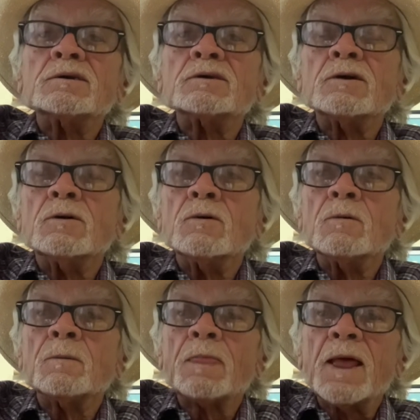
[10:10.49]
So
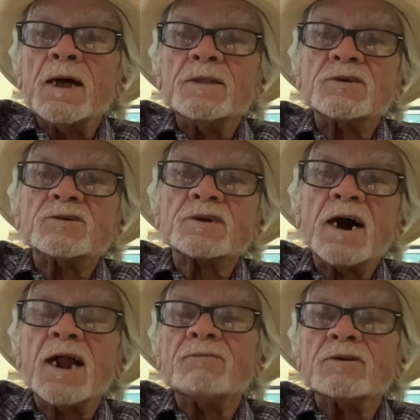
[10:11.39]
this is
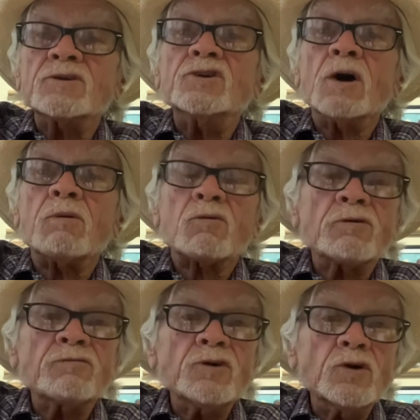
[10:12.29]
kind of a double
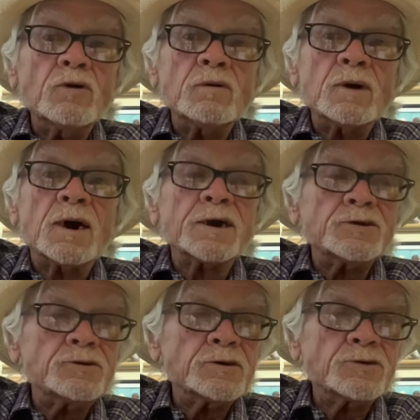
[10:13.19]
review, I
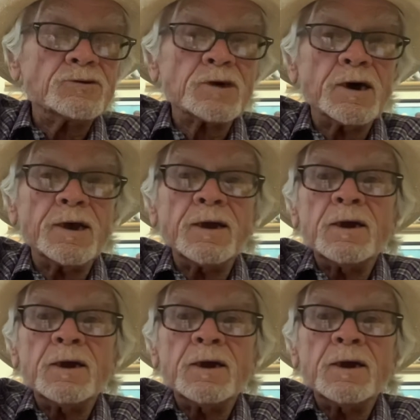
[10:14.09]
guess you could say,